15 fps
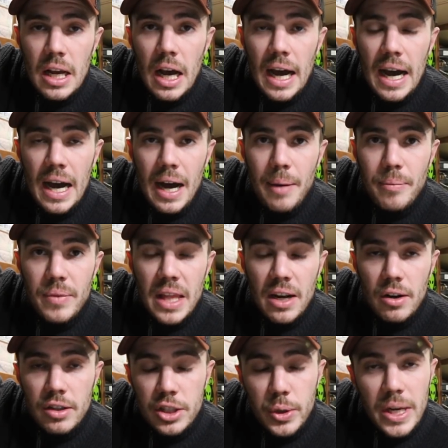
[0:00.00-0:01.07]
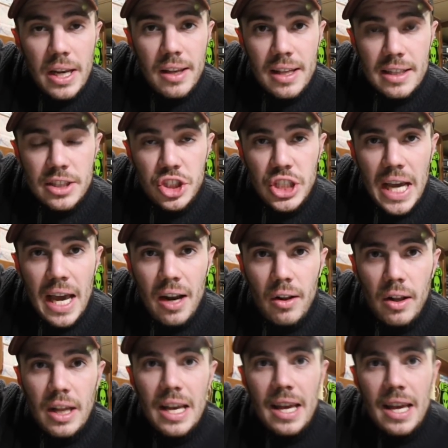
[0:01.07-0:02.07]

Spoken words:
that are tuning into this channel,